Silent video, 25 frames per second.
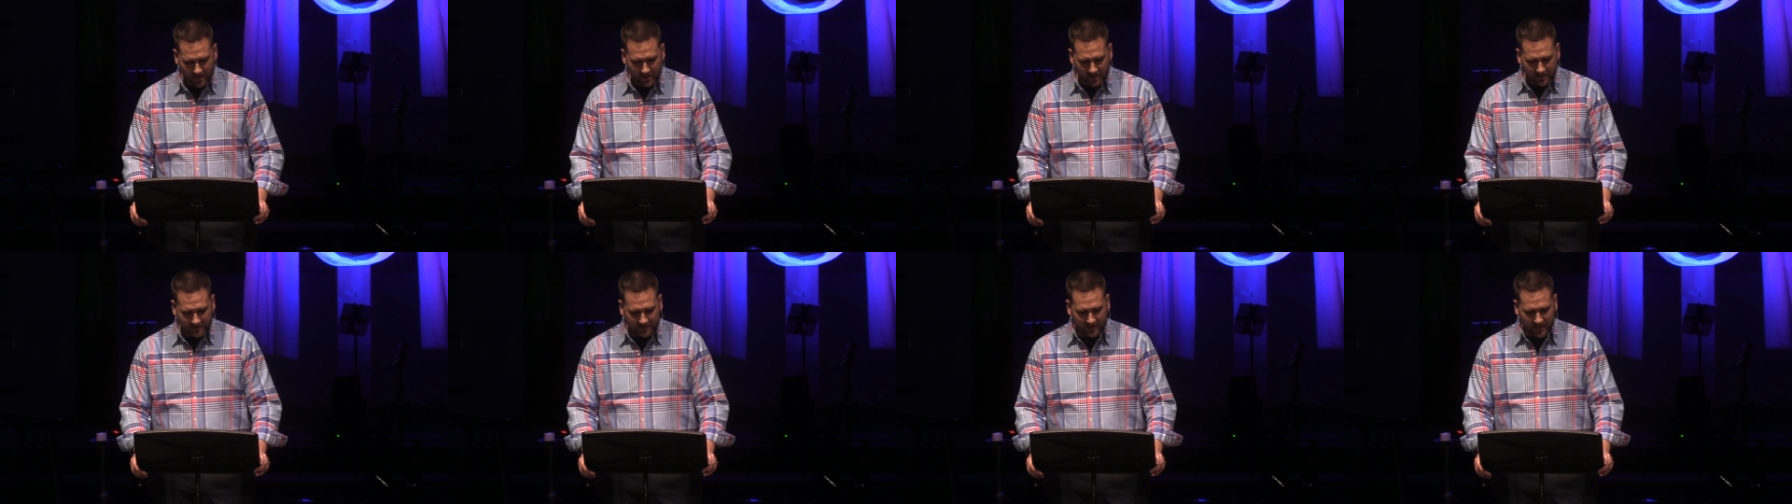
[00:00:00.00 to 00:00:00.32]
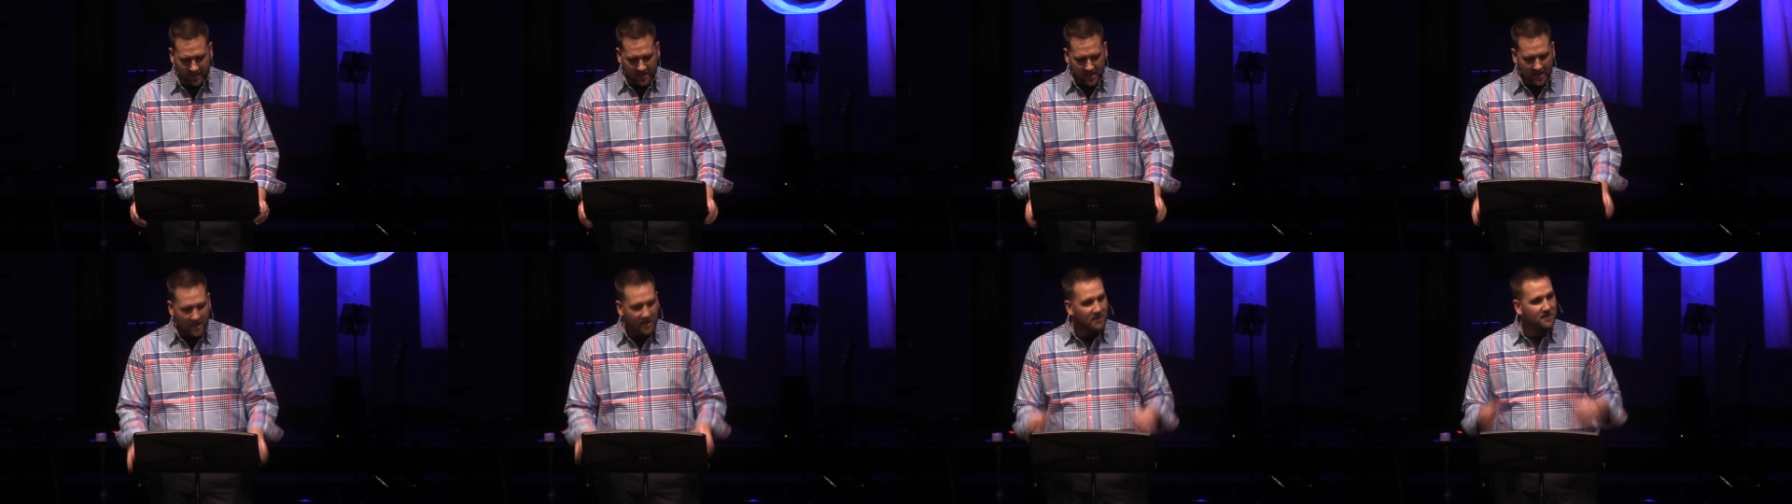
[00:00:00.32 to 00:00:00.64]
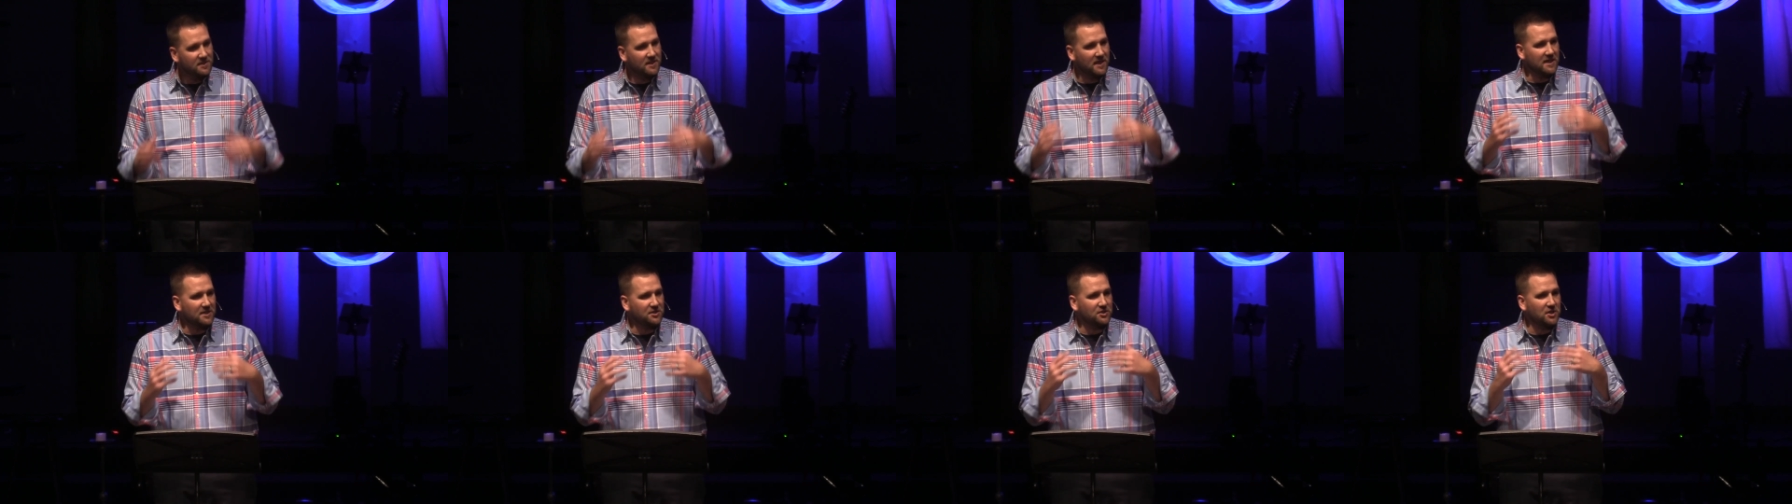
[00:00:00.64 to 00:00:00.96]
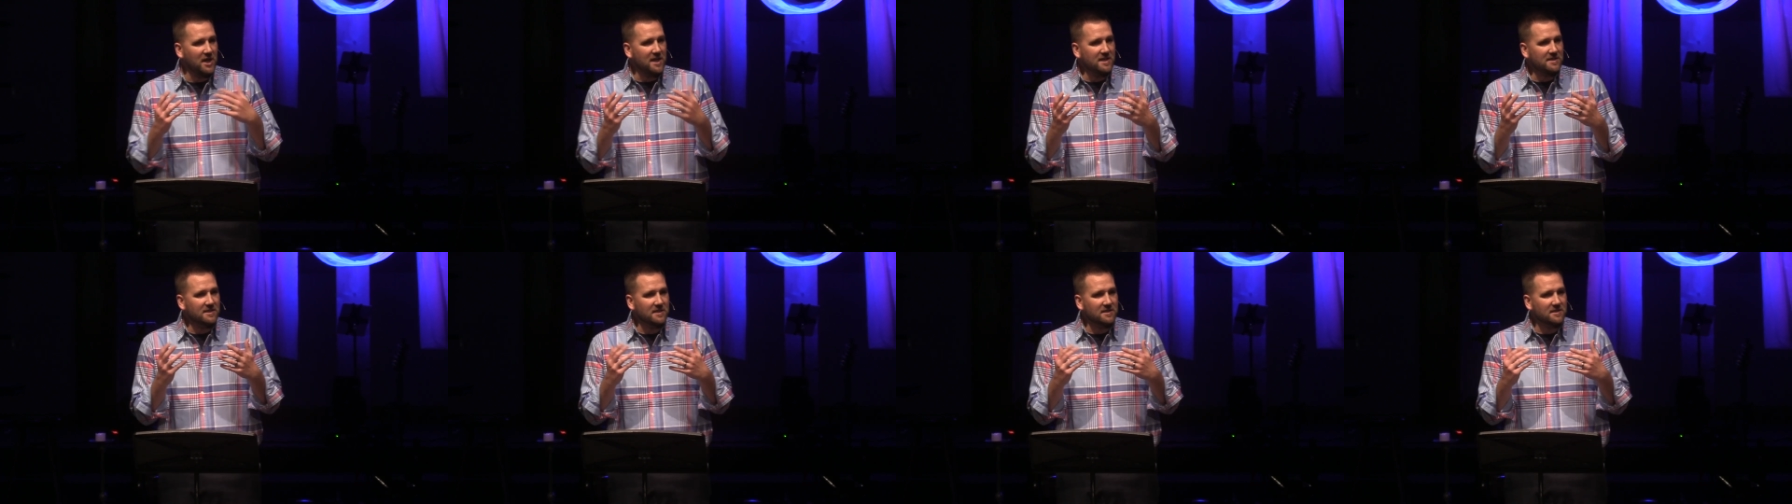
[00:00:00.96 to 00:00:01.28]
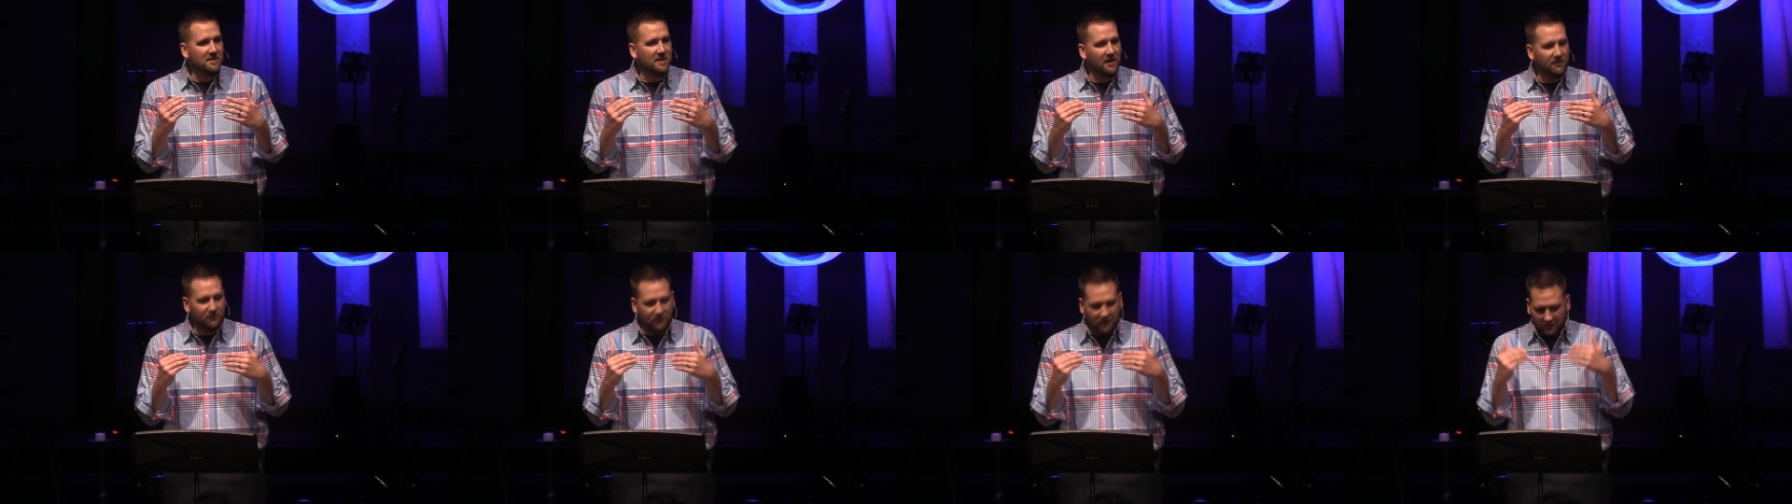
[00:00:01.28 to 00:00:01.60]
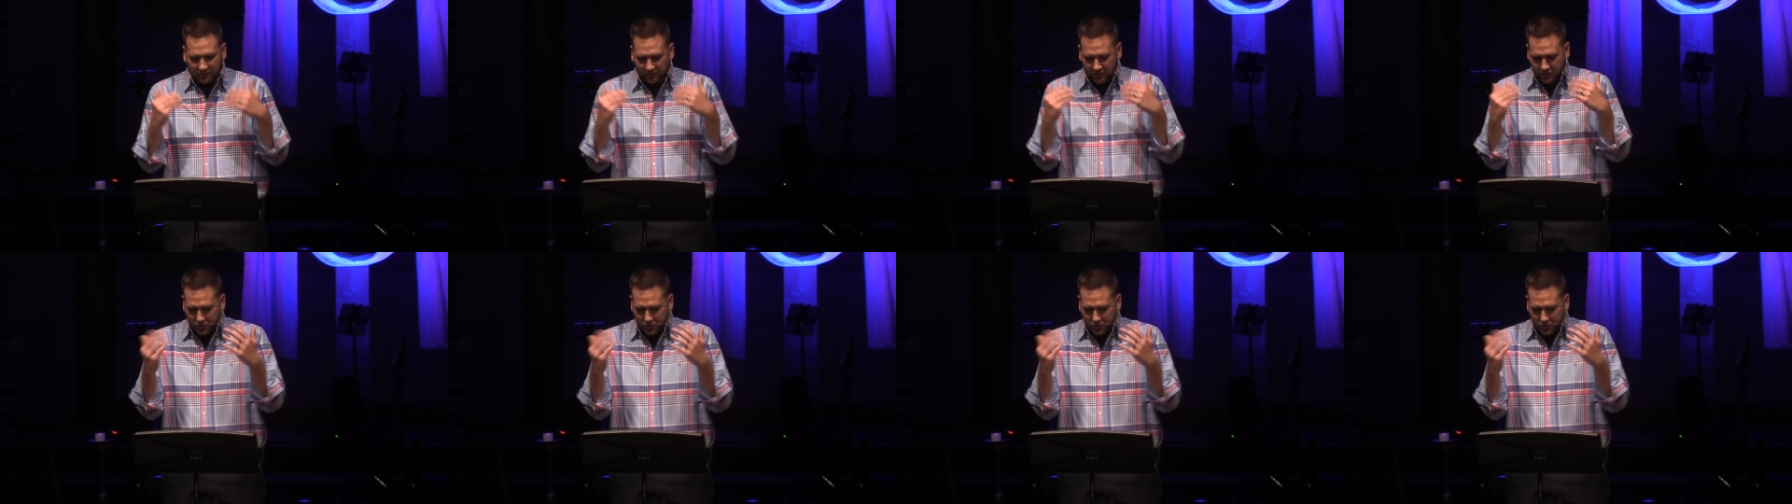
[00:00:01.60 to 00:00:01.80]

See, see, Jesus gives us